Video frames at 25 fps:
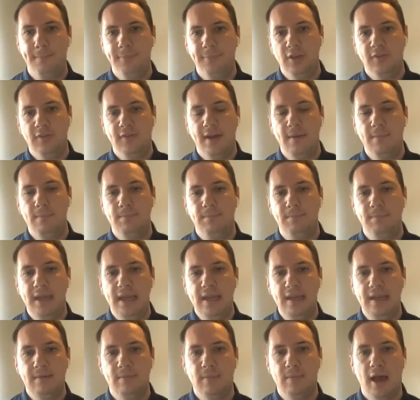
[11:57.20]
You then
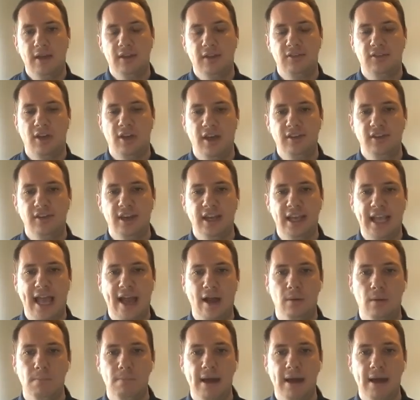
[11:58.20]
be assigned an
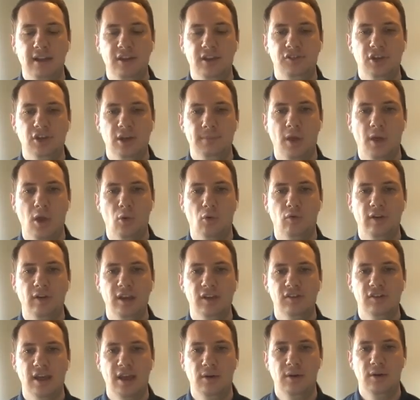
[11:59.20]
account manager who will
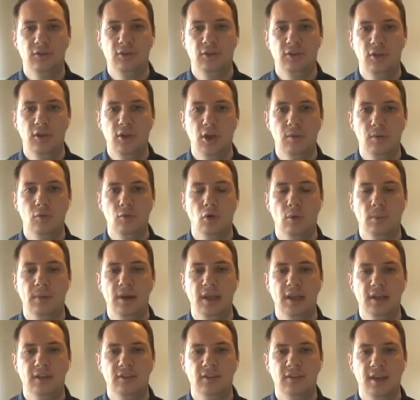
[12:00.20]
reach out to you,
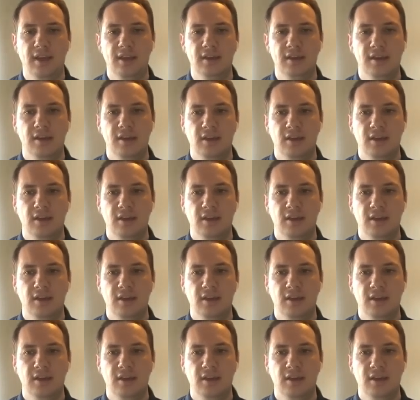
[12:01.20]
normally at a